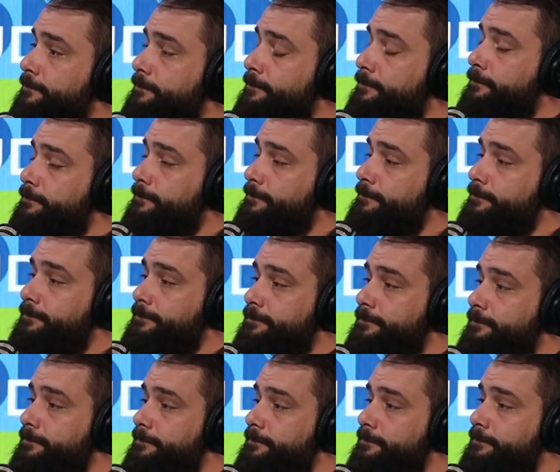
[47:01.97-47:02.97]

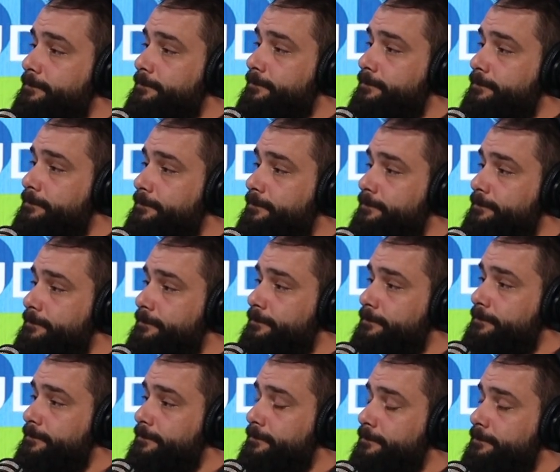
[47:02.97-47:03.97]

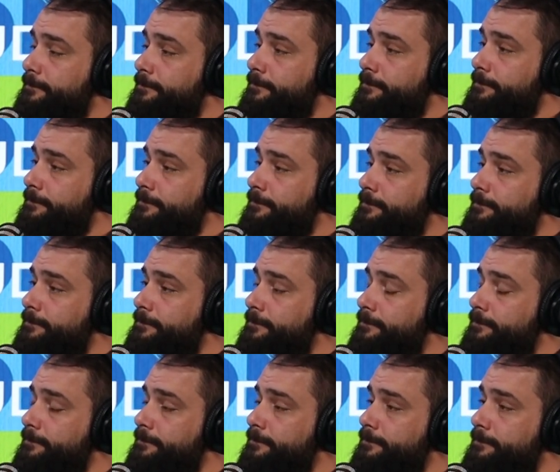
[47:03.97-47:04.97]

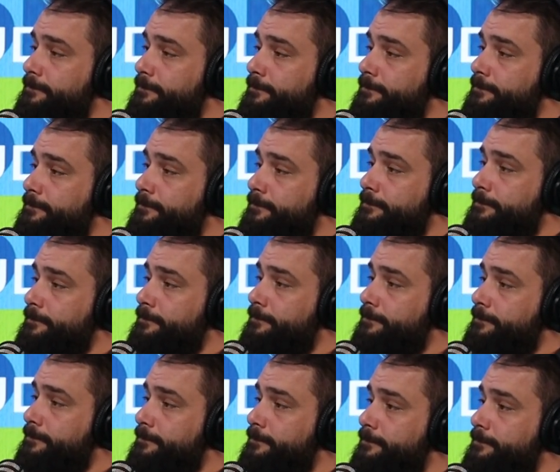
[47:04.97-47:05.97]

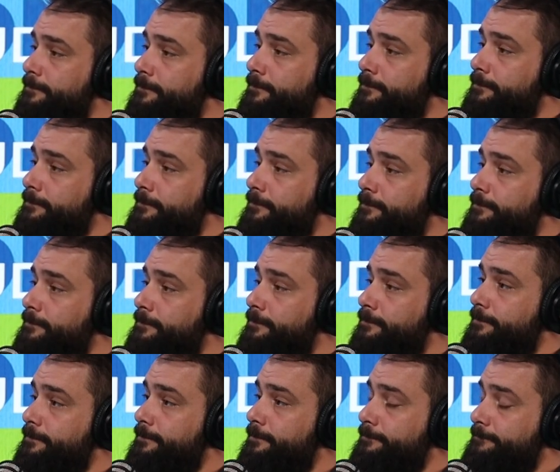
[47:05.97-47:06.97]

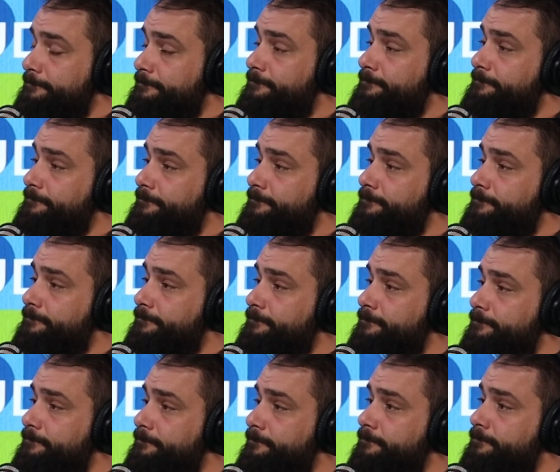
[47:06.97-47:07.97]

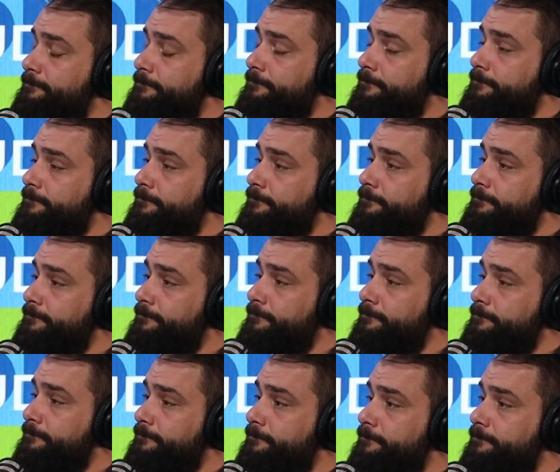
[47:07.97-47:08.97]

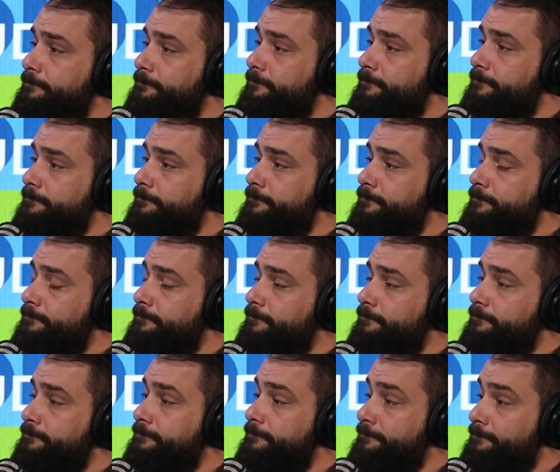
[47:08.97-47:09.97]
(not speaking)